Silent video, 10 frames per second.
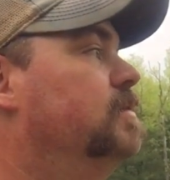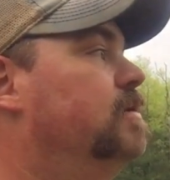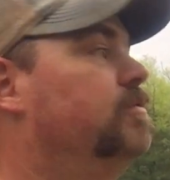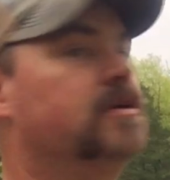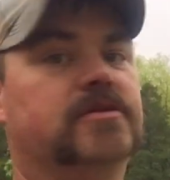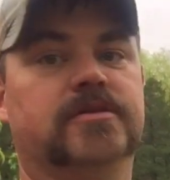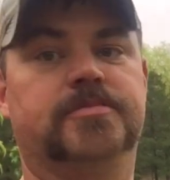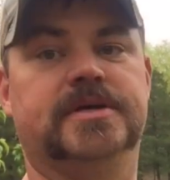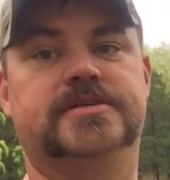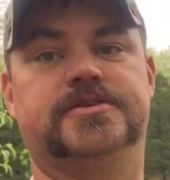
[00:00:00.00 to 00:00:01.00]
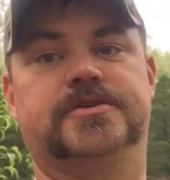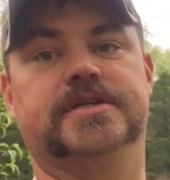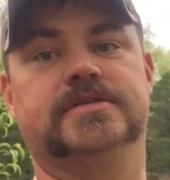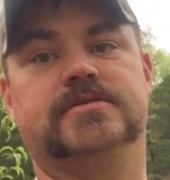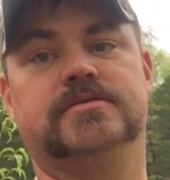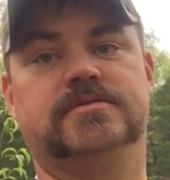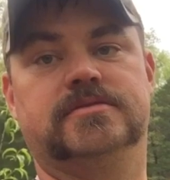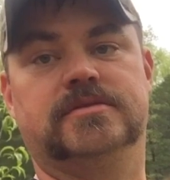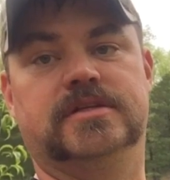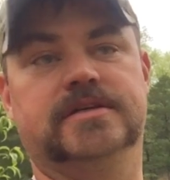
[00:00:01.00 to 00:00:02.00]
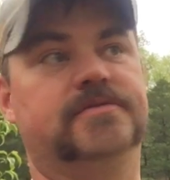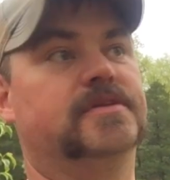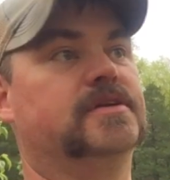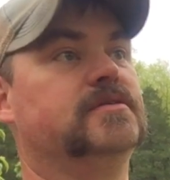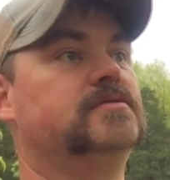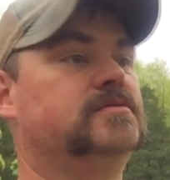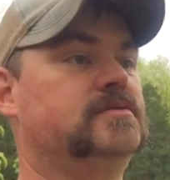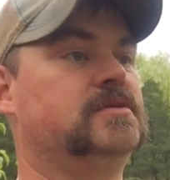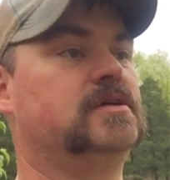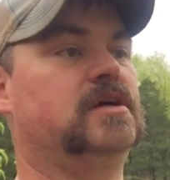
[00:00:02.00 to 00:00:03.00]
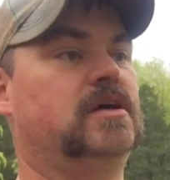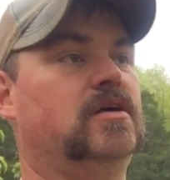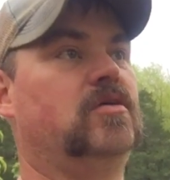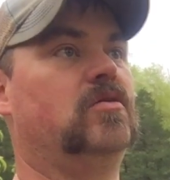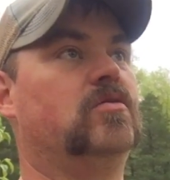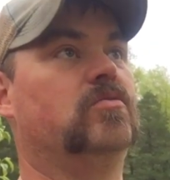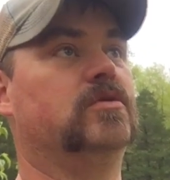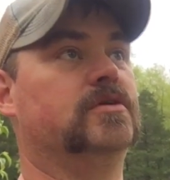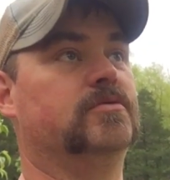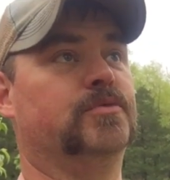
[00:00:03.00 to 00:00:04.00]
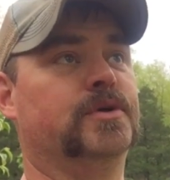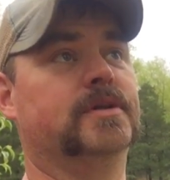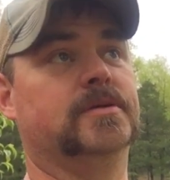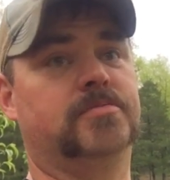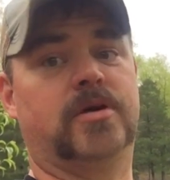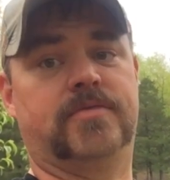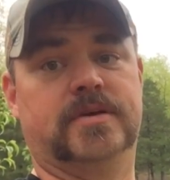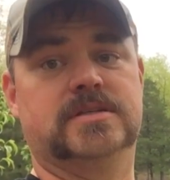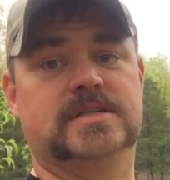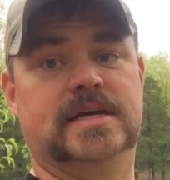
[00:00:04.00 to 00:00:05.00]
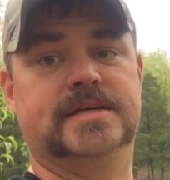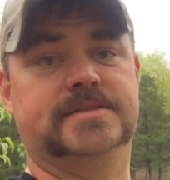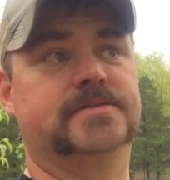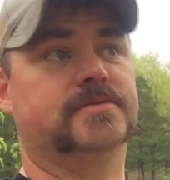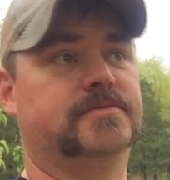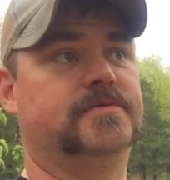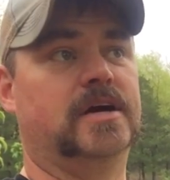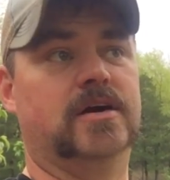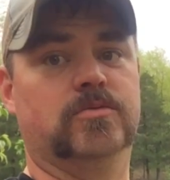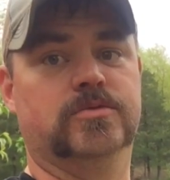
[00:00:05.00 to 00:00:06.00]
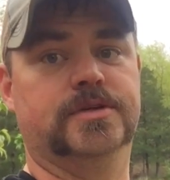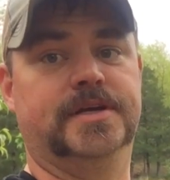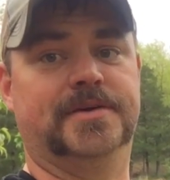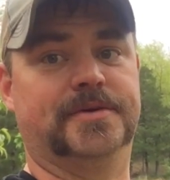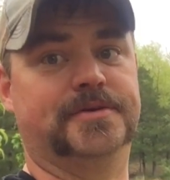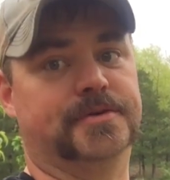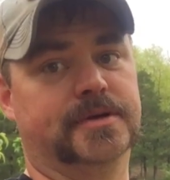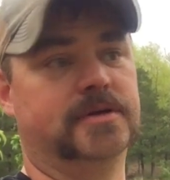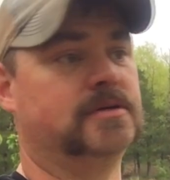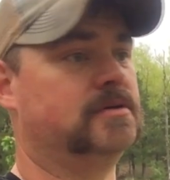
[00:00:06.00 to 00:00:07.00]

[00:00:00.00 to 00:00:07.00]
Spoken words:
I'd rather the peach trees live than one really perfect size firewood hickory tree